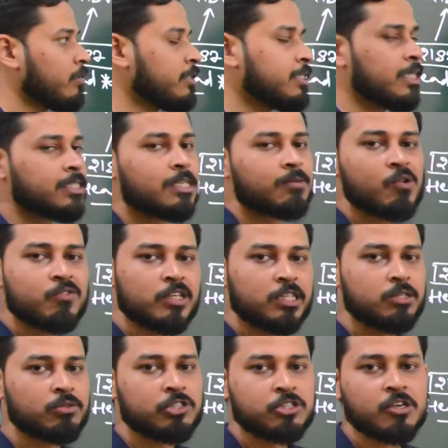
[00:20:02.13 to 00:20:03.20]
are some of the
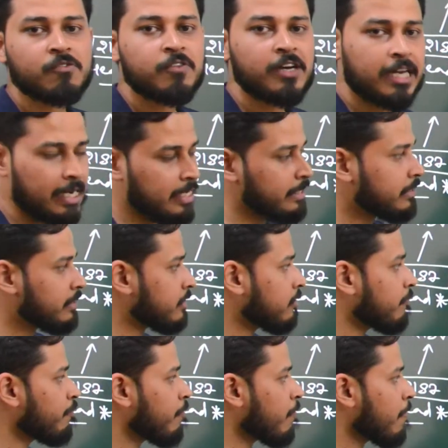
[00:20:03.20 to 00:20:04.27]
uses of linked list.
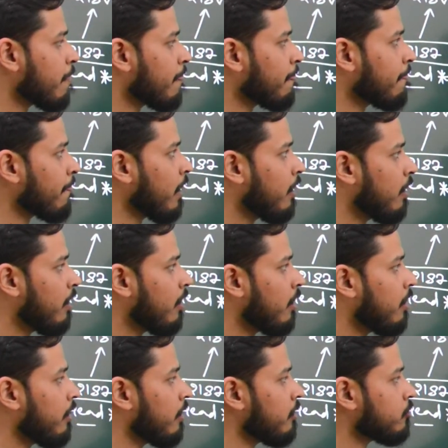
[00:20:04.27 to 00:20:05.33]

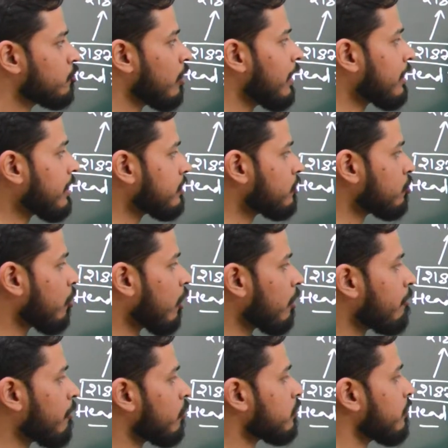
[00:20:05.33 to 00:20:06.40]
So let us talk
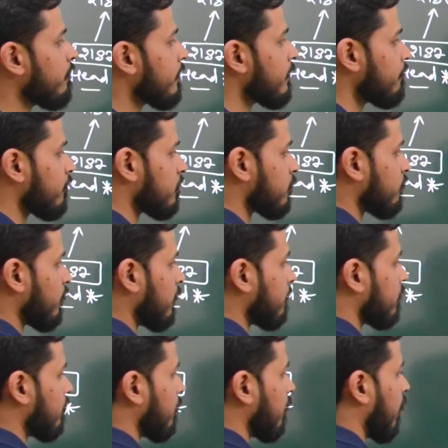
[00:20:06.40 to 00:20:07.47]
about the very first one,
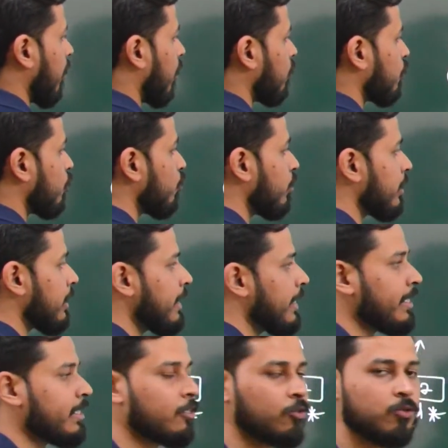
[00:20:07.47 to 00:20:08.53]
how to create a
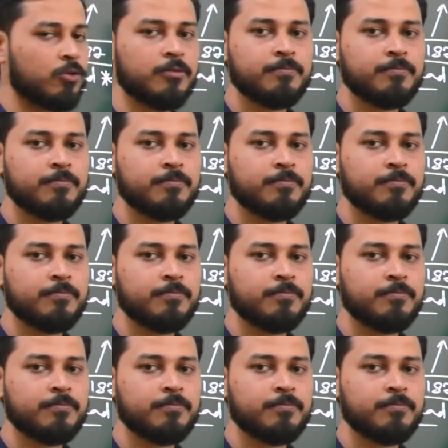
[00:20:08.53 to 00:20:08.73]
node.